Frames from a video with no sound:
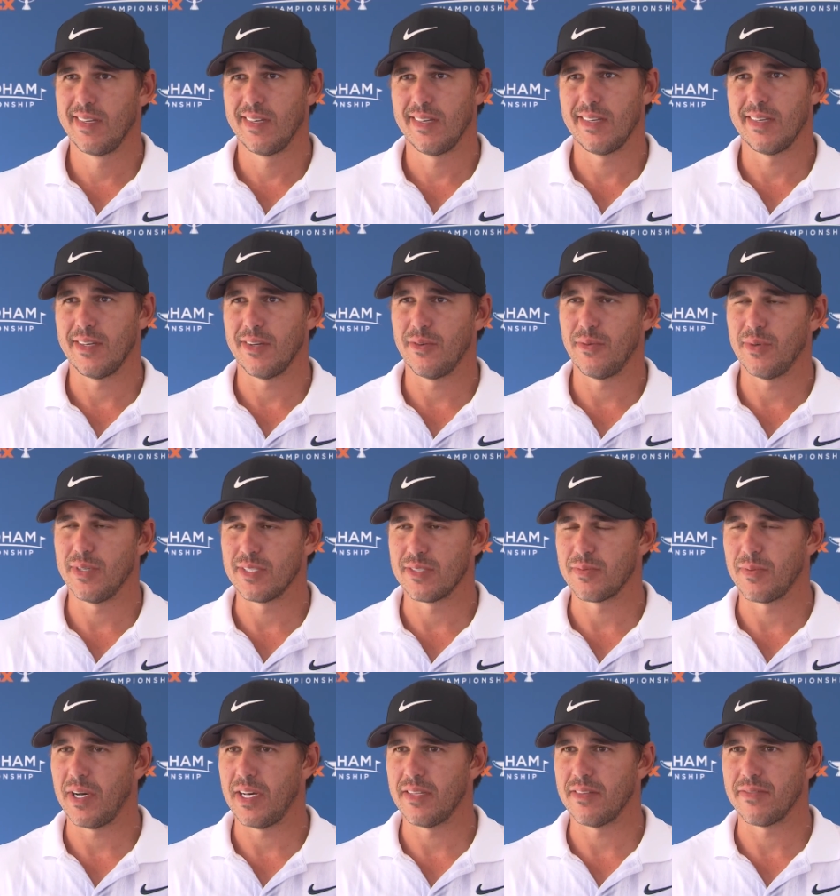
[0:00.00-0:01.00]
you know, one
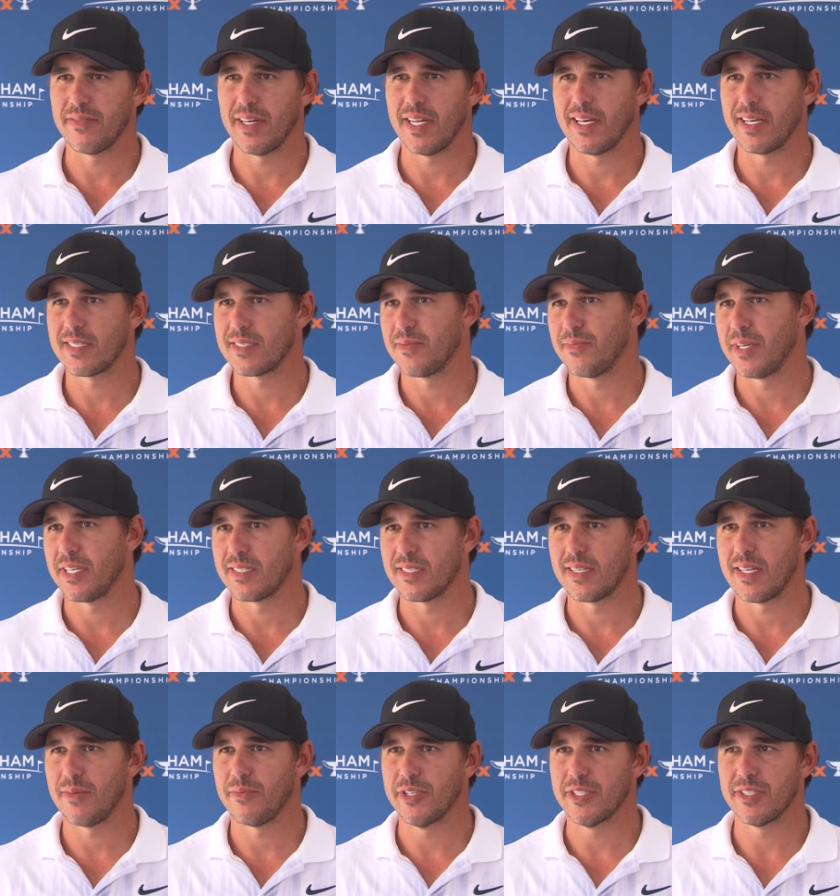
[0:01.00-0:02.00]
spot in the FedEx, it makes it
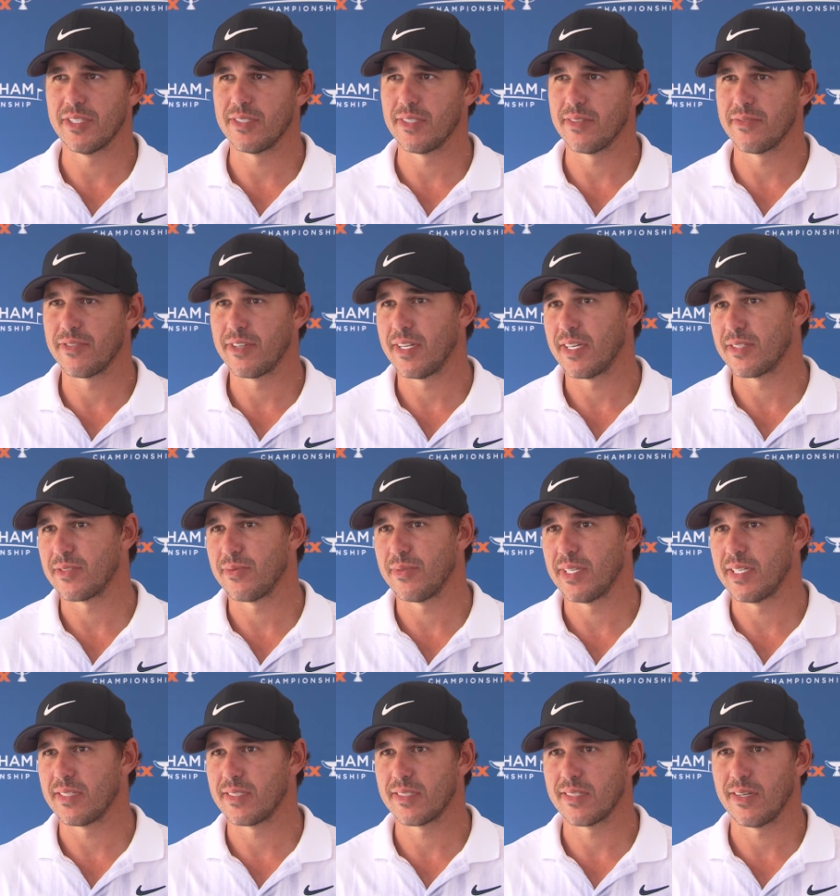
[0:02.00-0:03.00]
that much easier for next
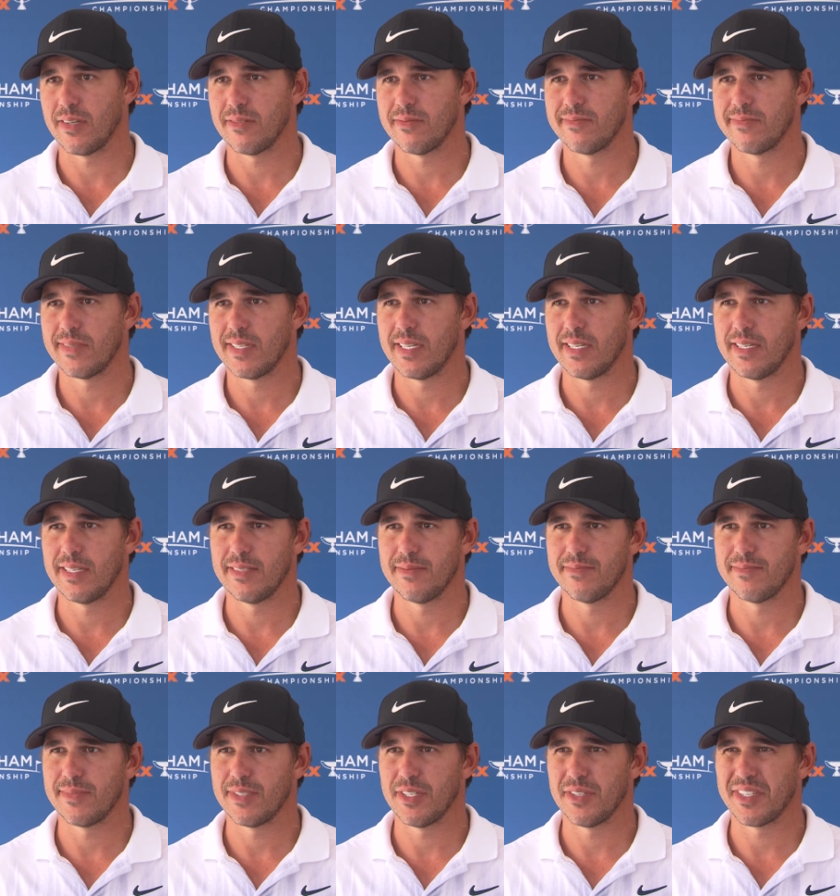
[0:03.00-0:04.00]
week. So,
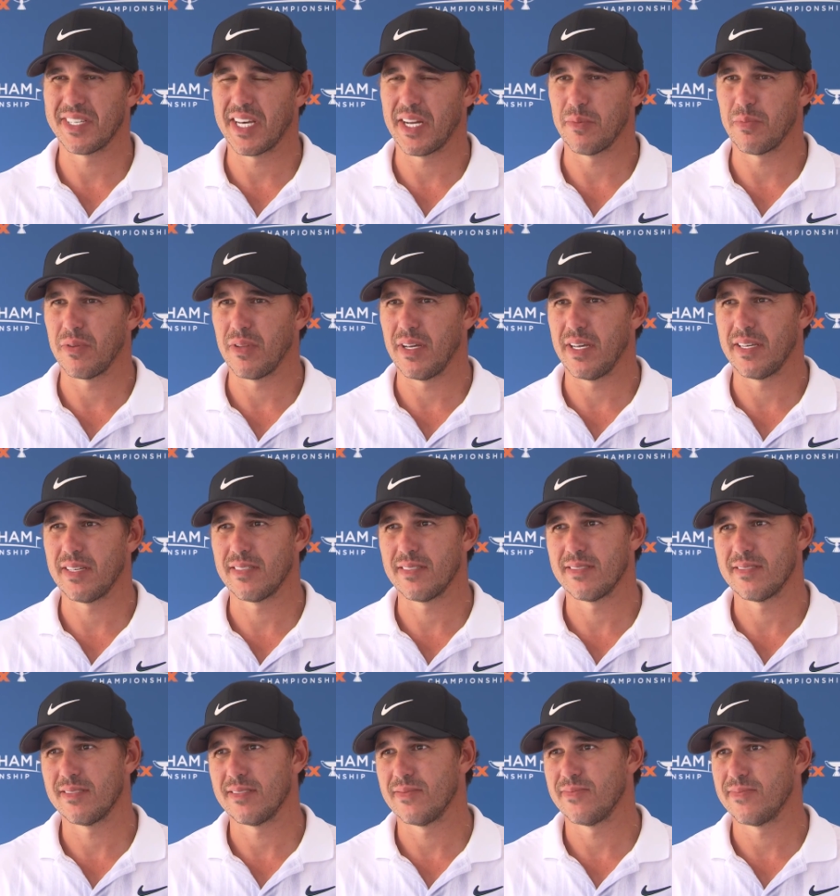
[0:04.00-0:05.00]
you know, you got to play,
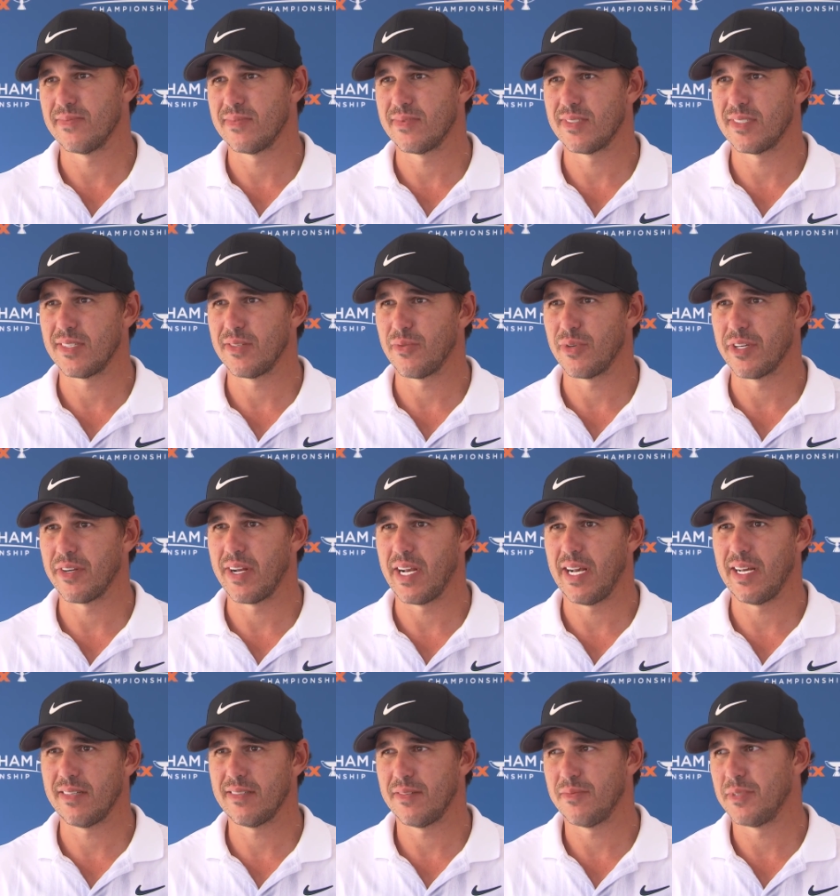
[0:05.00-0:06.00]
see where you're
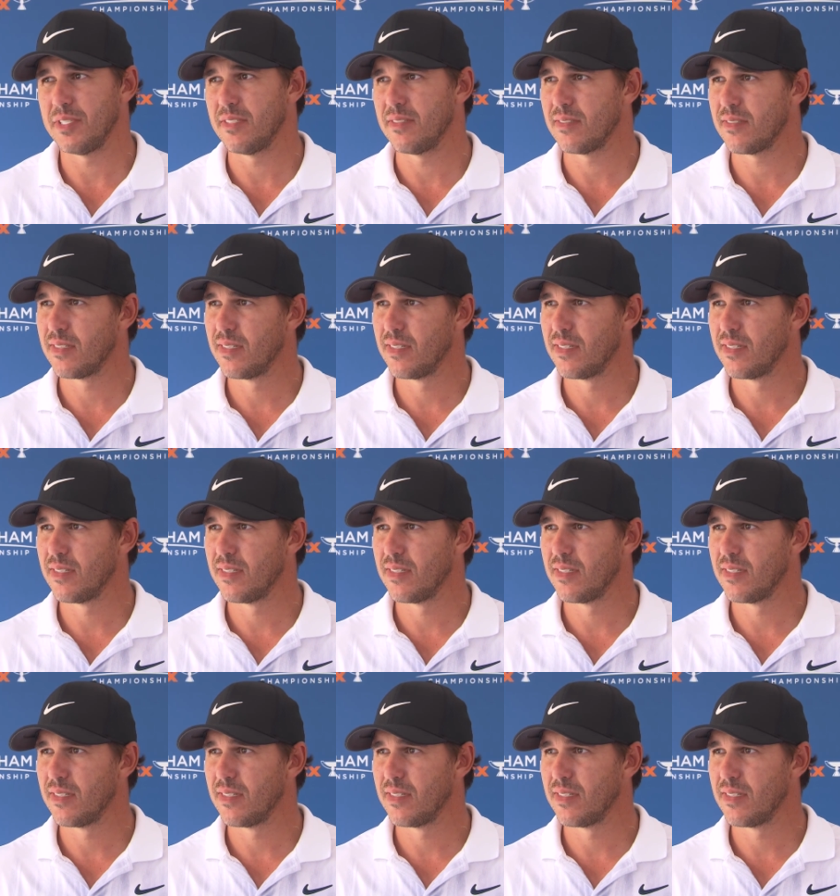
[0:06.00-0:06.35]
at. I mean,